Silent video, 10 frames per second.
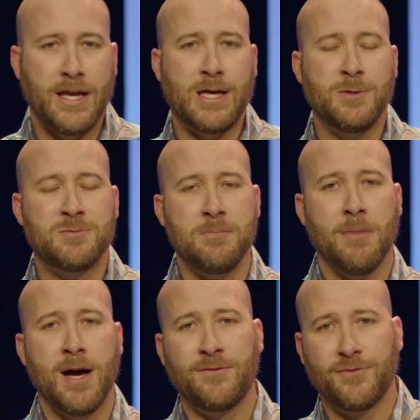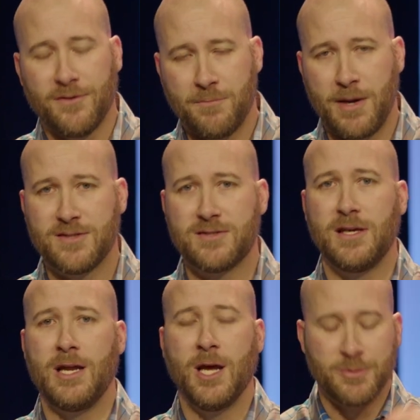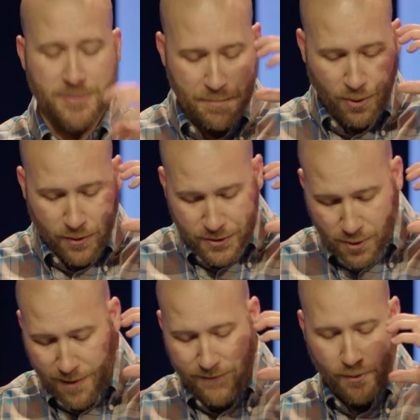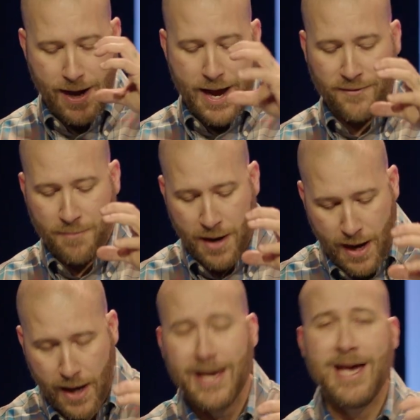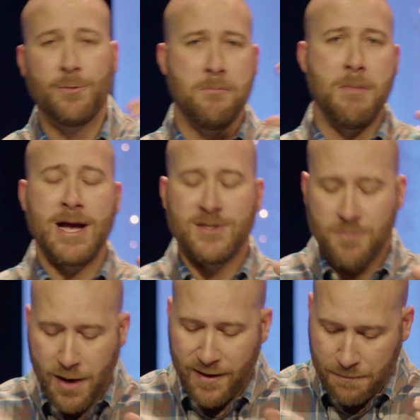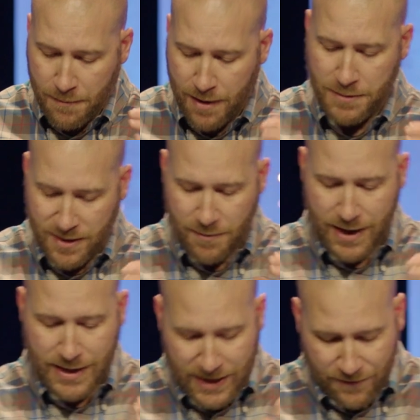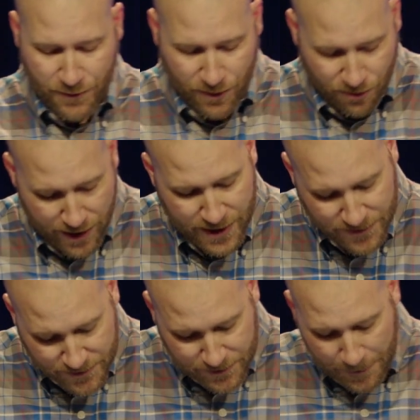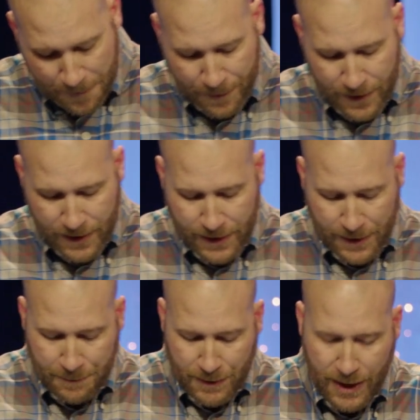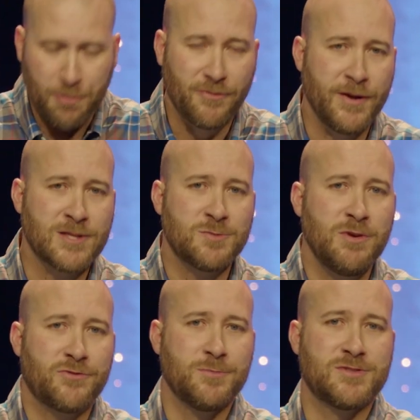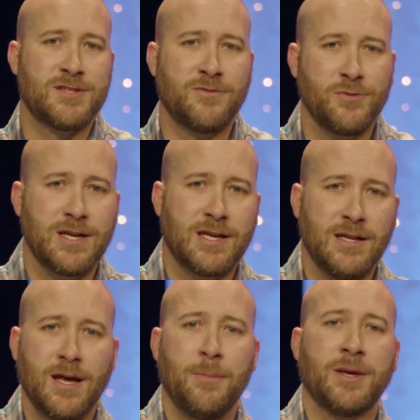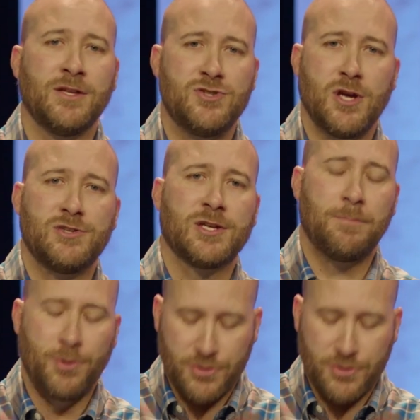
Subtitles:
It keeps me mindful of my sin. It helps me pull the 2x4 out of my eye. It reminds me of my need for grace, and it prevents me from sinfully condemning and judging and